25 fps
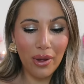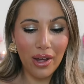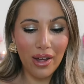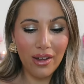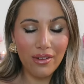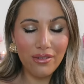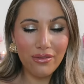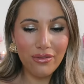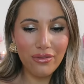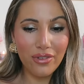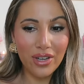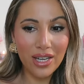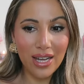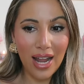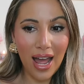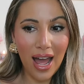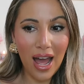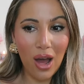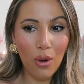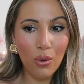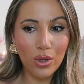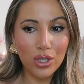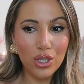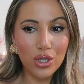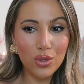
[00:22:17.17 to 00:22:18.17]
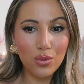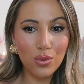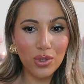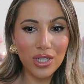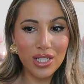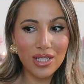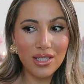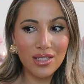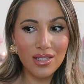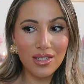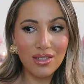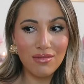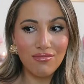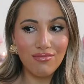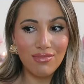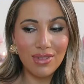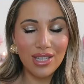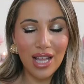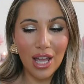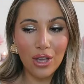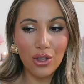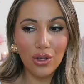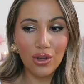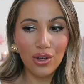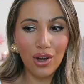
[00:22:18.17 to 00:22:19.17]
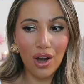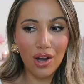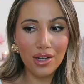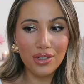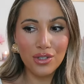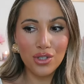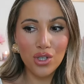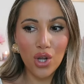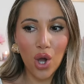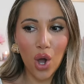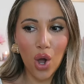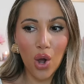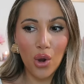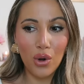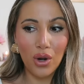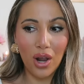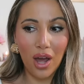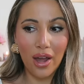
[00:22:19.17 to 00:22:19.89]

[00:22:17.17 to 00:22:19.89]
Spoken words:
But for now, I just wanted to let you guys know,